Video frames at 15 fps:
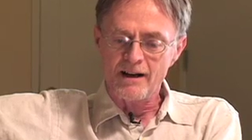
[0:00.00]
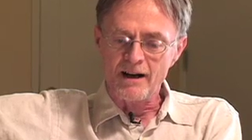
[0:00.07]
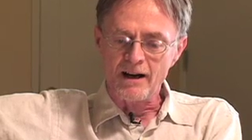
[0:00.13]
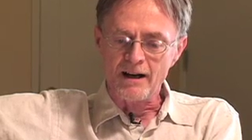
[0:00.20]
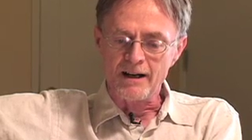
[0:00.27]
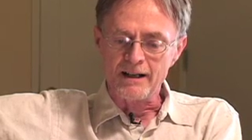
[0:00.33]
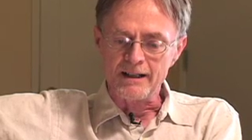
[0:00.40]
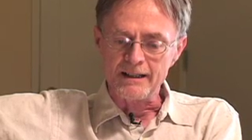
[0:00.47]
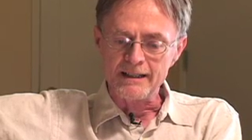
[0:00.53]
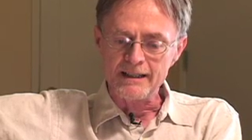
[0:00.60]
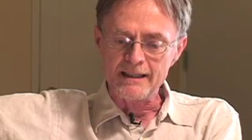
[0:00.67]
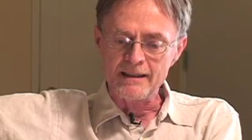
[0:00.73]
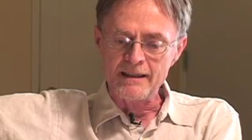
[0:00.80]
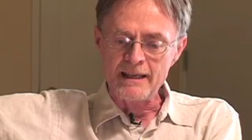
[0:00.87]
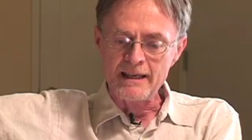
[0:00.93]
uh,
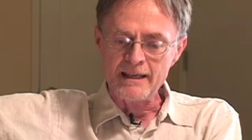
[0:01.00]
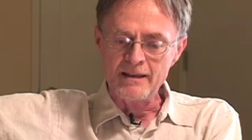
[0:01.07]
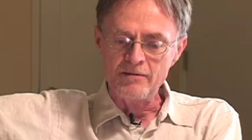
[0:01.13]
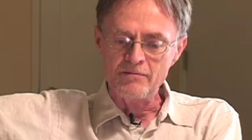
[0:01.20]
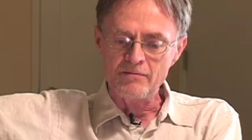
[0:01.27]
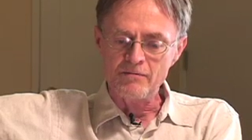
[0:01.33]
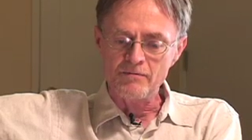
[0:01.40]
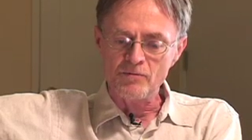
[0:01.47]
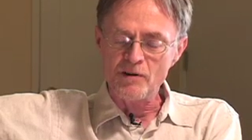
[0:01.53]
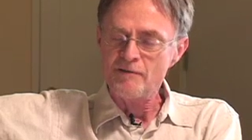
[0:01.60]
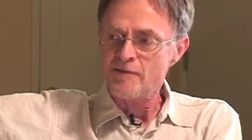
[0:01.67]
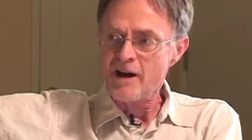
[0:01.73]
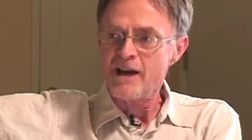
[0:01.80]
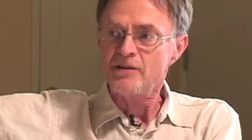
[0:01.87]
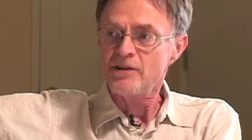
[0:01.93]
the
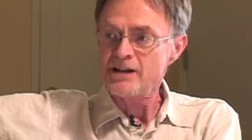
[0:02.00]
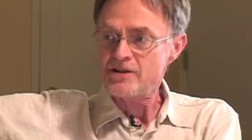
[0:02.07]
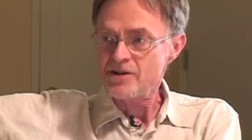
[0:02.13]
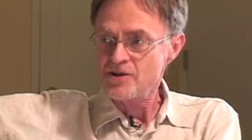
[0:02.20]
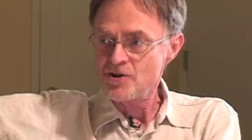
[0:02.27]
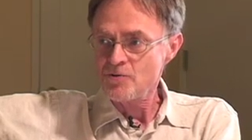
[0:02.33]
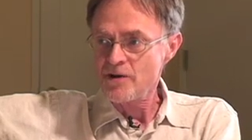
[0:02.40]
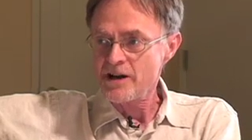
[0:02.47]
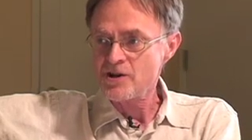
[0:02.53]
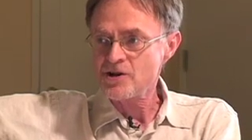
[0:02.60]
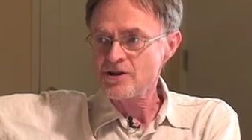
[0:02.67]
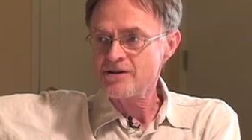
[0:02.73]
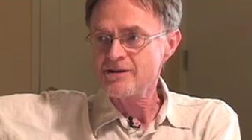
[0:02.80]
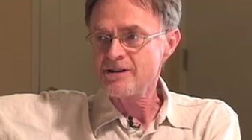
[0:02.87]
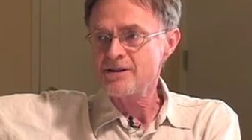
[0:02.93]
refinery
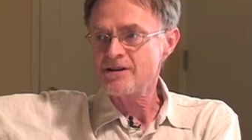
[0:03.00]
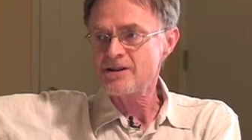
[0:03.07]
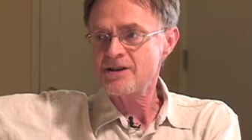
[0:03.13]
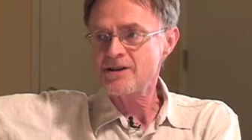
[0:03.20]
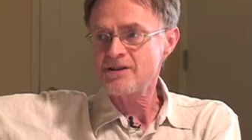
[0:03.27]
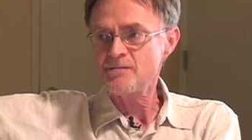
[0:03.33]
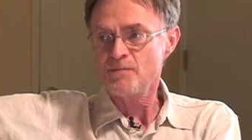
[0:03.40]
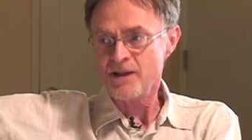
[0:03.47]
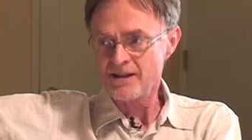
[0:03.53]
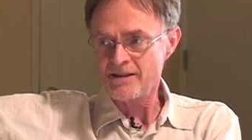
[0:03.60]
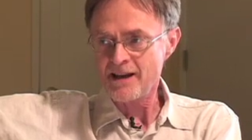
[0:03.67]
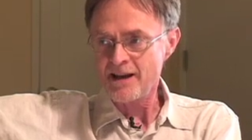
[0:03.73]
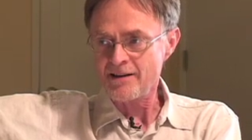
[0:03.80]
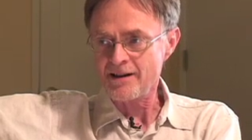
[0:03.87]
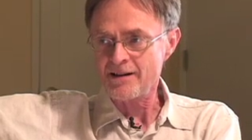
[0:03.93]
situation is, is a bit
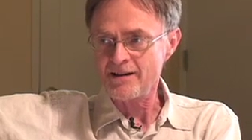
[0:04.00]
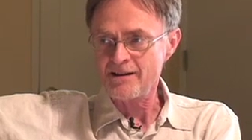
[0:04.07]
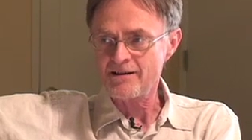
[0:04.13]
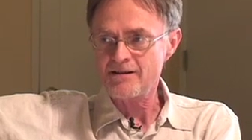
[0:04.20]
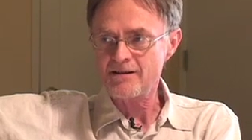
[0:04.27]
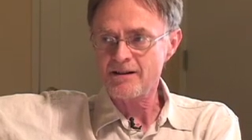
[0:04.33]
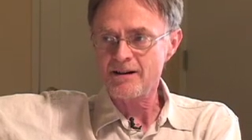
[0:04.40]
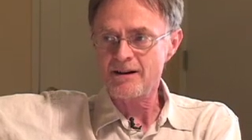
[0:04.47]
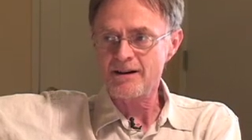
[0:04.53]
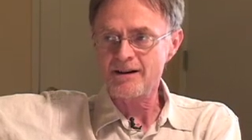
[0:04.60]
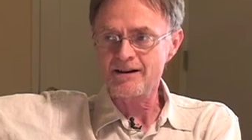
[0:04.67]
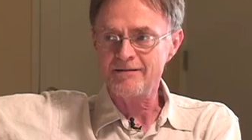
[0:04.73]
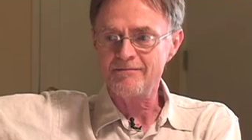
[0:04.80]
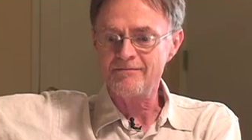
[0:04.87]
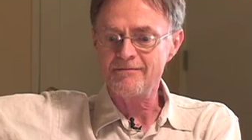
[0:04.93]
delicate.
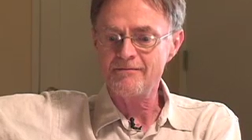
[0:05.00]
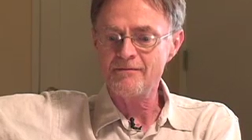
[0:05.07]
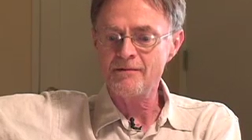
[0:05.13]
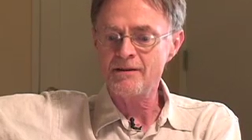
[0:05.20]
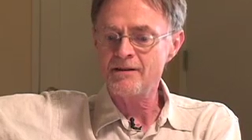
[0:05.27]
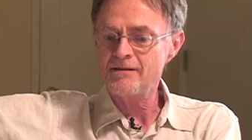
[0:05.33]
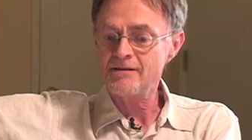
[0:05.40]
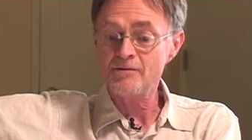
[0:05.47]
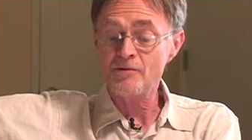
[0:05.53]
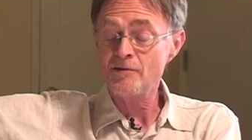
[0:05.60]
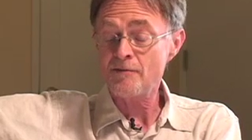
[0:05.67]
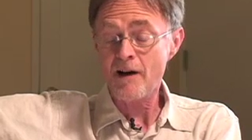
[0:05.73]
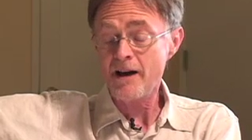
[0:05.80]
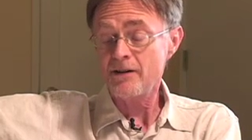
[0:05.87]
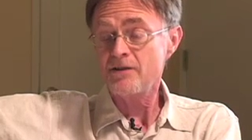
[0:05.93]
Um, the, the,
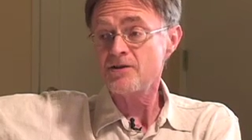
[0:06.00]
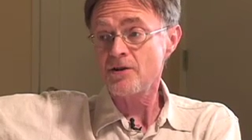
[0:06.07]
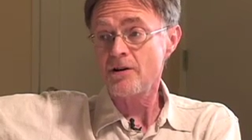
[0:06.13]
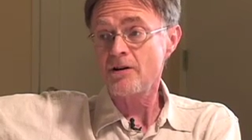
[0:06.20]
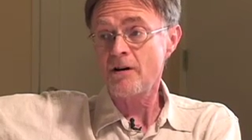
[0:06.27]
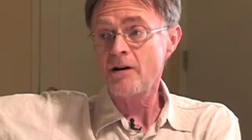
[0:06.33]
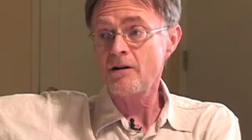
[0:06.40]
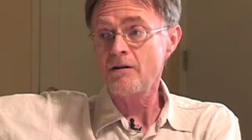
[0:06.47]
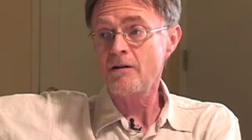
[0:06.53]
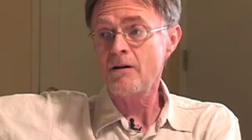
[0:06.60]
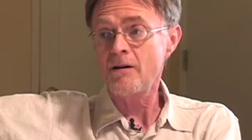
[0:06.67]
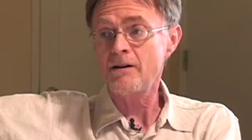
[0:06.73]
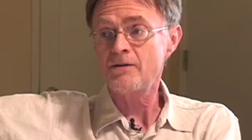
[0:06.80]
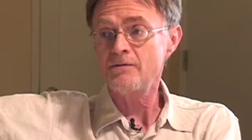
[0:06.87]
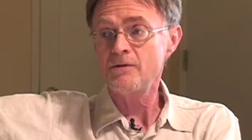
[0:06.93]
refiners are, are,
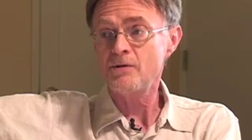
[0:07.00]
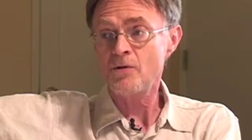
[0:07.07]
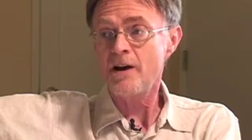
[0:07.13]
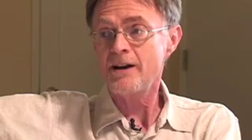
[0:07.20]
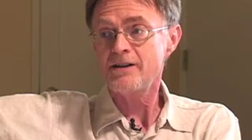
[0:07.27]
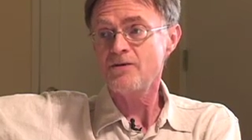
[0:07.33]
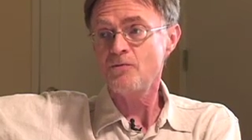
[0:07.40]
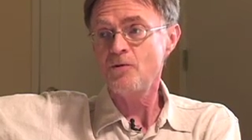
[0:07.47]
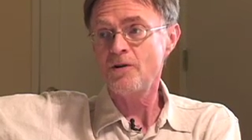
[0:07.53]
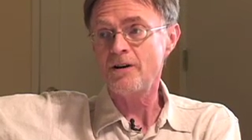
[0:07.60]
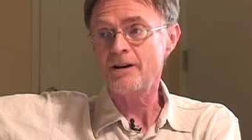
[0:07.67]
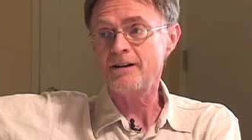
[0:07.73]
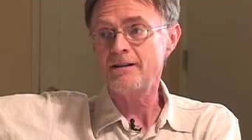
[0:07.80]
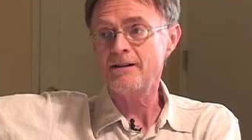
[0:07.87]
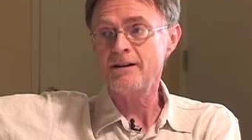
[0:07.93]
are, trying to
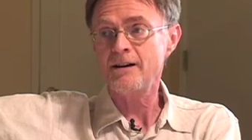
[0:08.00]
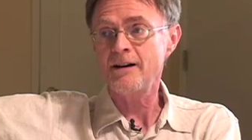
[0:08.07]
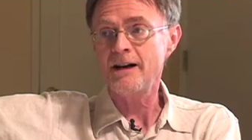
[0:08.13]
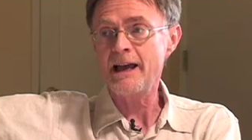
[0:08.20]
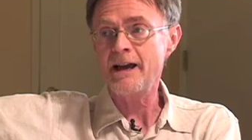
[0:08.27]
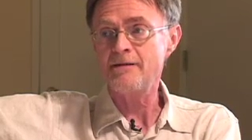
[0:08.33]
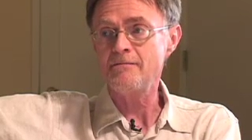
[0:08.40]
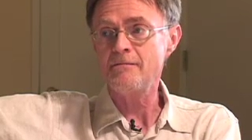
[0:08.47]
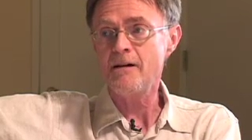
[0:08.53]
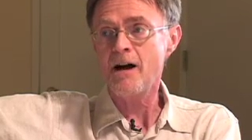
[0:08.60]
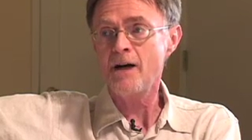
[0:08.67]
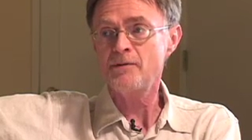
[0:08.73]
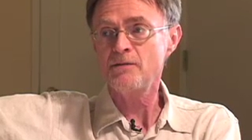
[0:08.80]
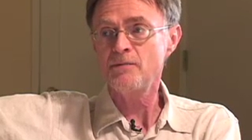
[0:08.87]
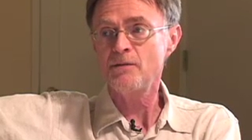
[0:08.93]
work uh, at
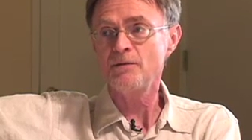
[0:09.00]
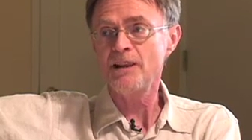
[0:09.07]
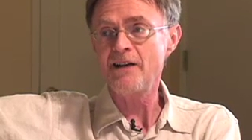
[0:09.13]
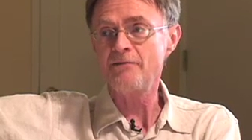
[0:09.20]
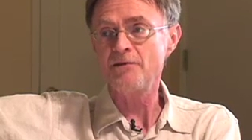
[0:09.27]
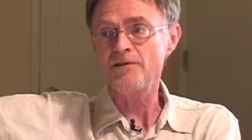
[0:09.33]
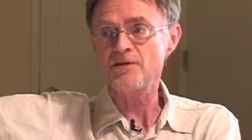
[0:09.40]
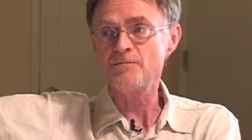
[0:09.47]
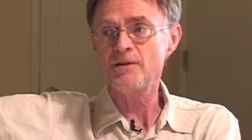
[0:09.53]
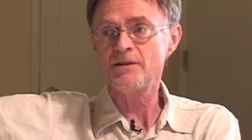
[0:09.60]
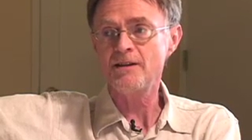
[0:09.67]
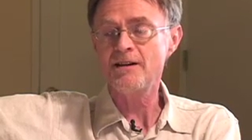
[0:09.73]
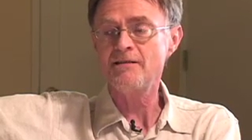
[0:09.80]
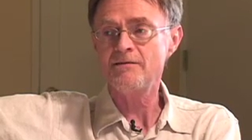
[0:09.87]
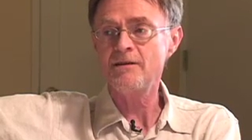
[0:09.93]
optimum levels, but
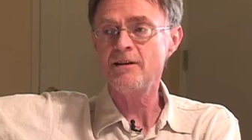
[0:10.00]
they,